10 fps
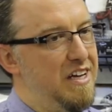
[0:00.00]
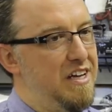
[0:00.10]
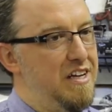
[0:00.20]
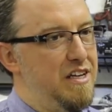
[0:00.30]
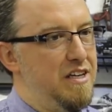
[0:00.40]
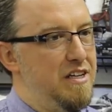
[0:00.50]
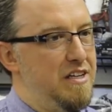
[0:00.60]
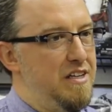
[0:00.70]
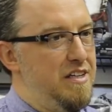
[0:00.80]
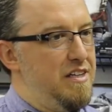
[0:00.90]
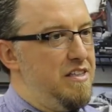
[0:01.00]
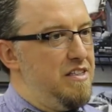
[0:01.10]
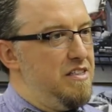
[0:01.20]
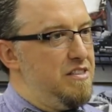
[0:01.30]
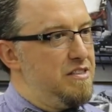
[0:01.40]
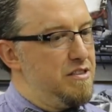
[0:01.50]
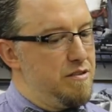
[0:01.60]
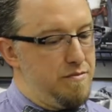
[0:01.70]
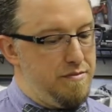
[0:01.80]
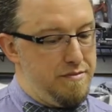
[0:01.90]

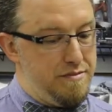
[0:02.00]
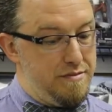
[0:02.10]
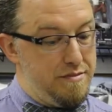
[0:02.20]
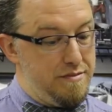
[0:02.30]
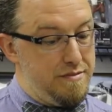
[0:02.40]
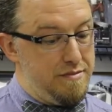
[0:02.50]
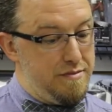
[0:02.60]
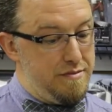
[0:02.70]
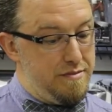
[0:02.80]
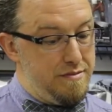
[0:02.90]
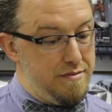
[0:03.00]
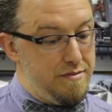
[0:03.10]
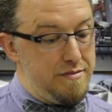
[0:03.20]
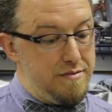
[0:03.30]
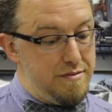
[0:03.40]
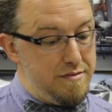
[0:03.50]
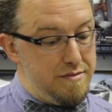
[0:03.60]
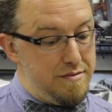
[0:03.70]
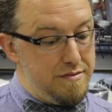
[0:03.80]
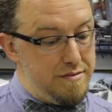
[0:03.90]

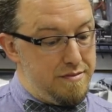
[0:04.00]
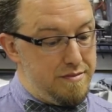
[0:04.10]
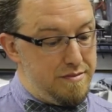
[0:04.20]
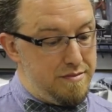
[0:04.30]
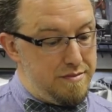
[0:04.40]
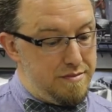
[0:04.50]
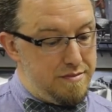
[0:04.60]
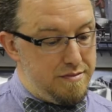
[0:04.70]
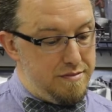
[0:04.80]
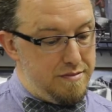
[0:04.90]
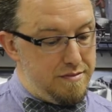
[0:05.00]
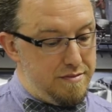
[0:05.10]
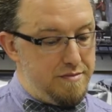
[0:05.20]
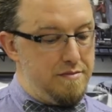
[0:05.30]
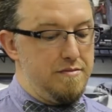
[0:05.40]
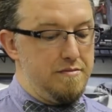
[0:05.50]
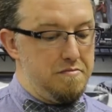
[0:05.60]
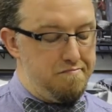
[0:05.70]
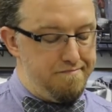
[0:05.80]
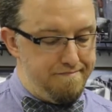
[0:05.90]

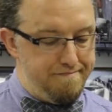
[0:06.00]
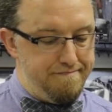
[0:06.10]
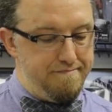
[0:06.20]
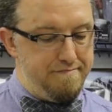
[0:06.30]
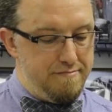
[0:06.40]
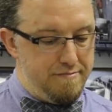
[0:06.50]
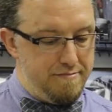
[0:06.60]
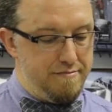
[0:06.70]
The person shown says nothing.